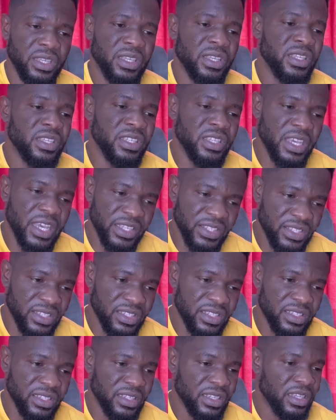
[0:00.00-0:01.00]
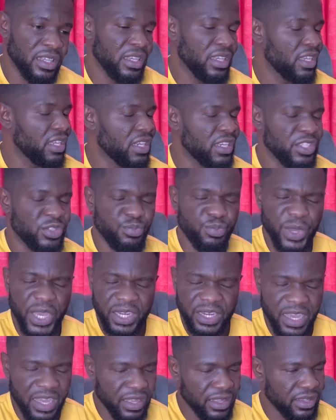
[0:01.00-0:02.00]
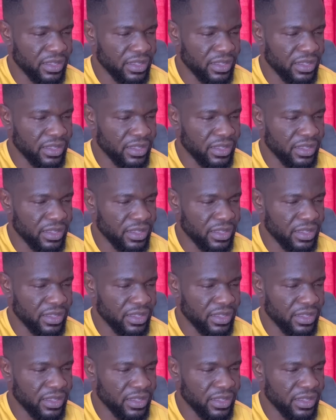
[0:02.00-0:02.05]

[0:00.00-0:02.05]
Yes, it is better